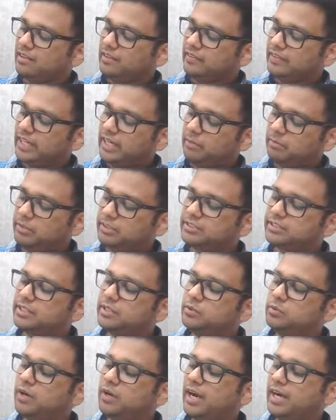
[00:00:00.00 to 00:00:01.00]
That means
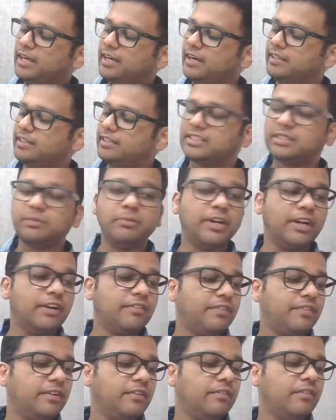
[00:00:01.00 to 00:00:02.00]
Q hat, that is
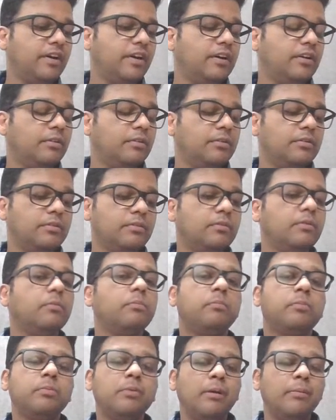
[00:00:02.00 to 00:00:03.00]
estimated
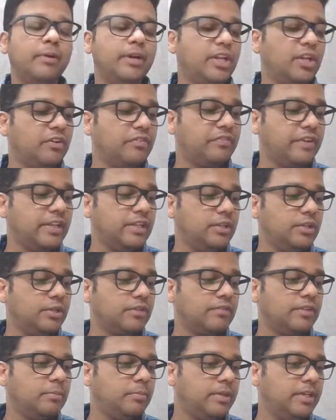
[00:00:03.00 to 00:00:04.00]
probability of failure,
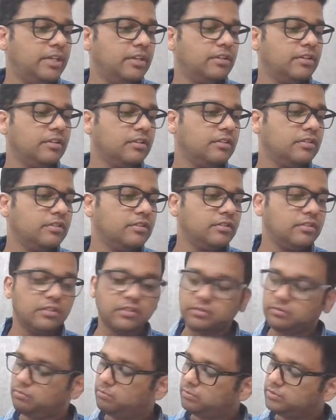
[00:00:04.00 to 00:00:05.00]
will be
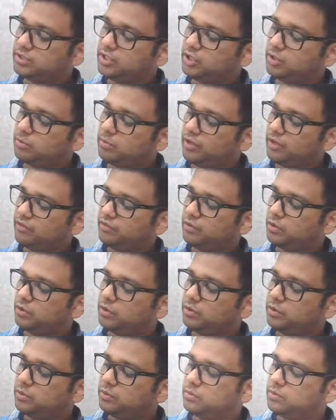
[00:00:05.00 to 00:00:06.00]

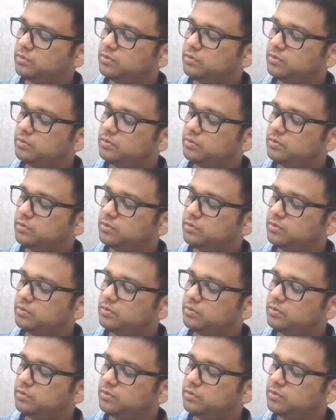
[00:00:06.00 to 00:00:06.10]
0.42.